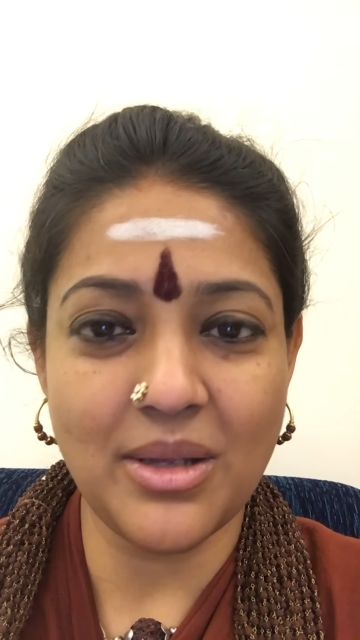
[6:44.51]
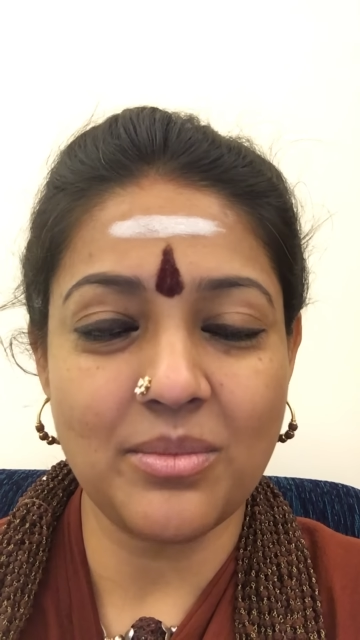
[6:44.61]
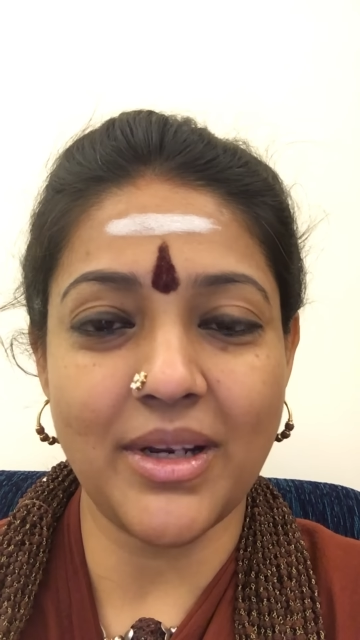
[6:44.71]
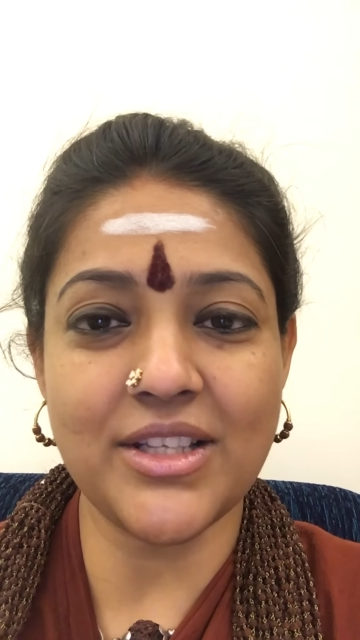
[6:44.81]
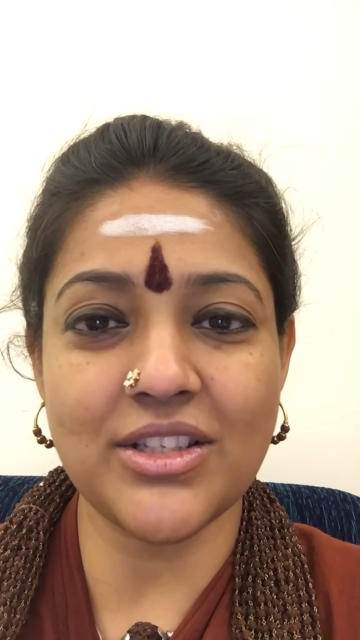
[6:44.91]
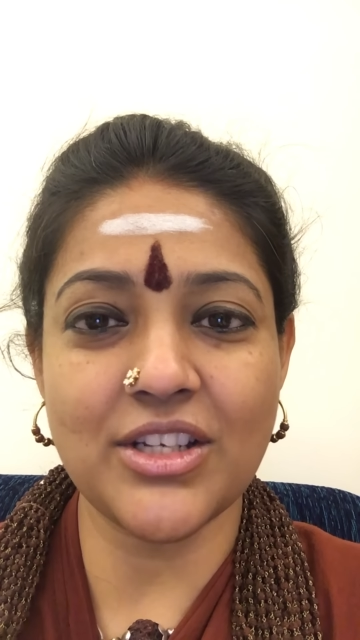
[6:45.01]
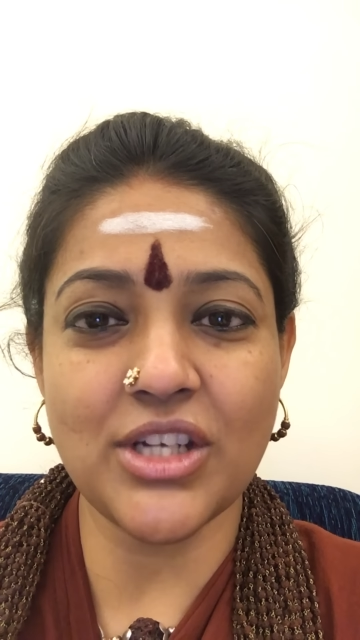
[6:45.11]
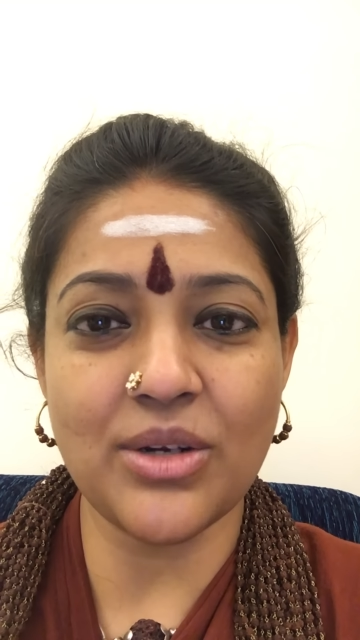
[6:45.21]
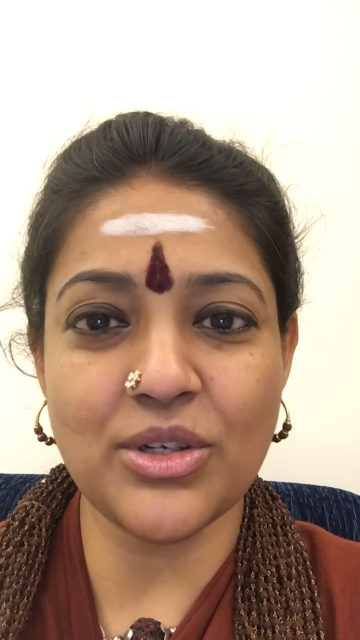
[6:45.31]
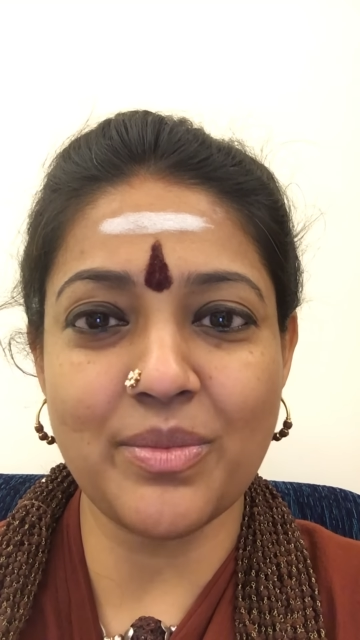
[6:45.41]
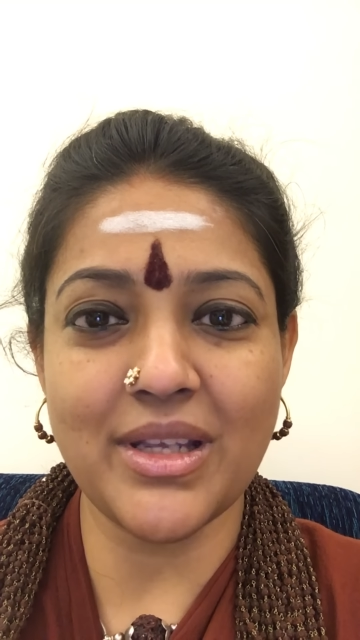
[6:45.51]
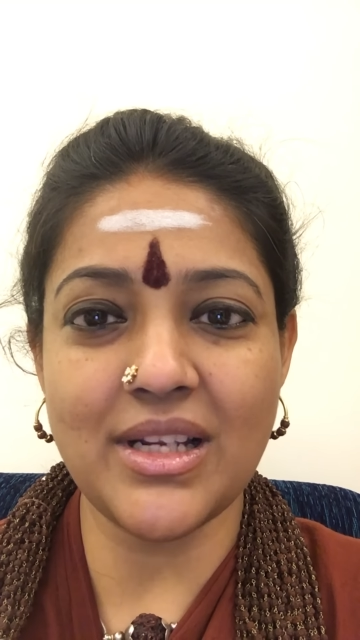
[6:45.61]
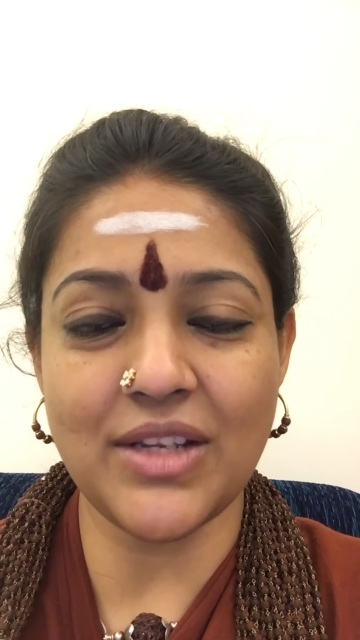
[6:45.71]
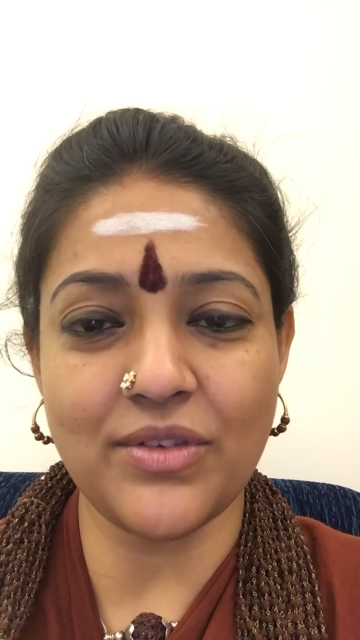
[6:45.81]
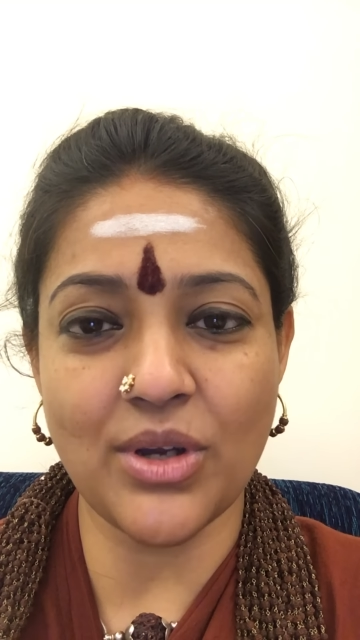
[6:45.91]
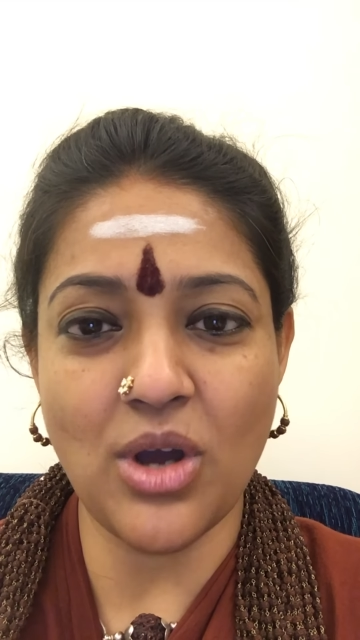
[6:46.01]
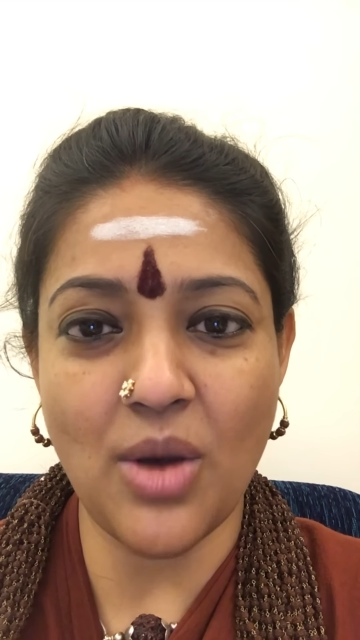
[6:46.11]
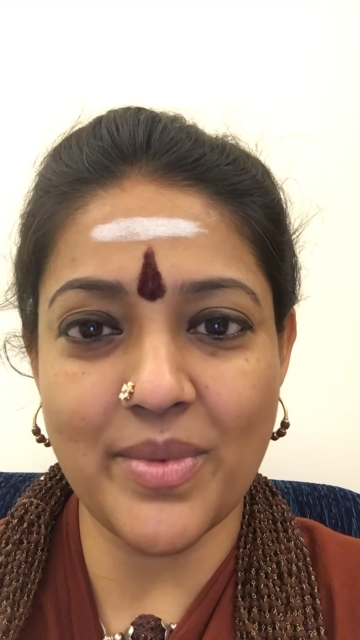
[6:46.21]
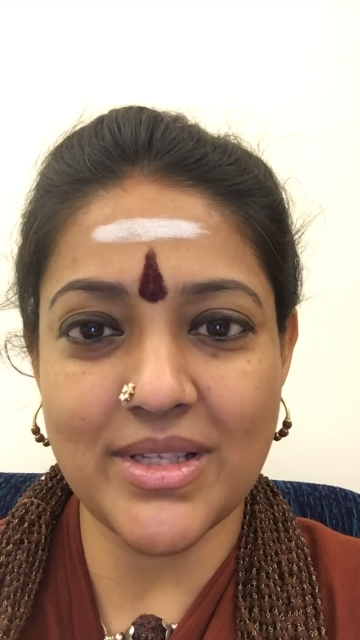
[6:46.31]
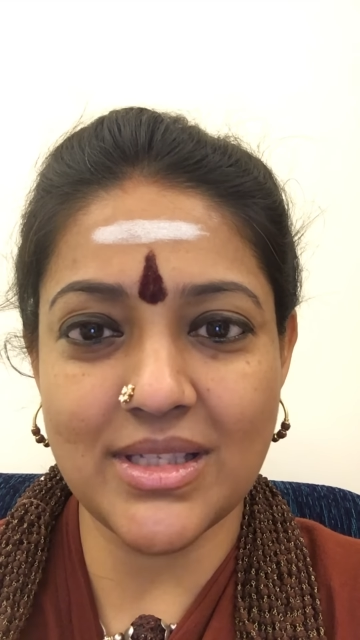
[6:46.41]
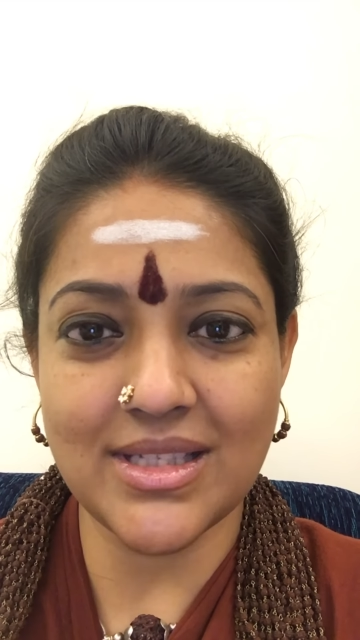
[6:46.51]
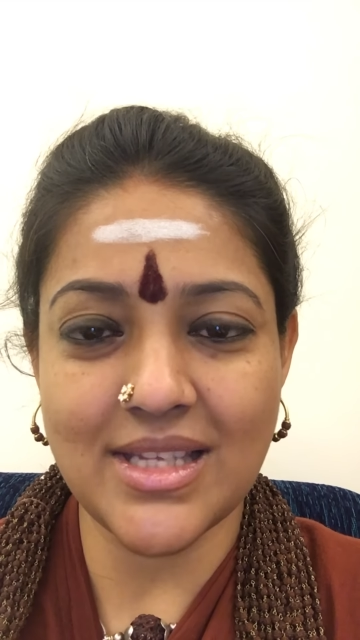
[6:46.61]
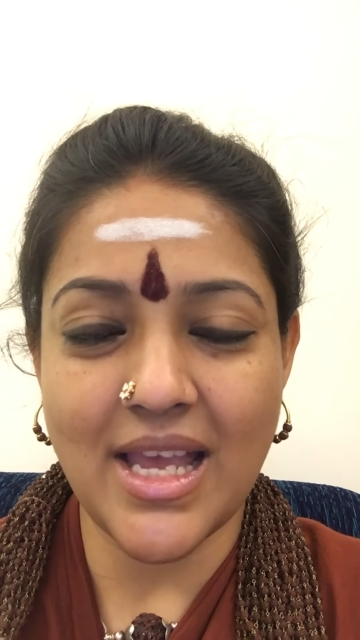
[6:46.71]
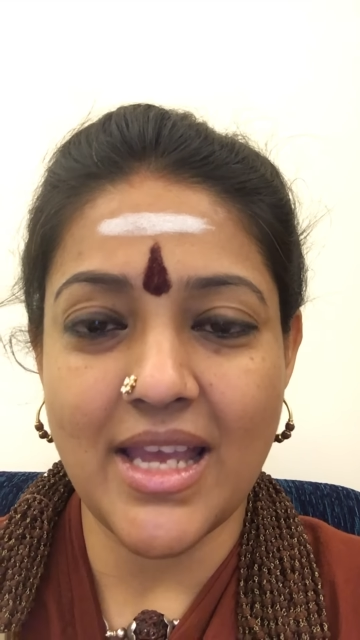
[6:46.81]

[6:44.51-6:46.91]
please reach out to me, leave your comments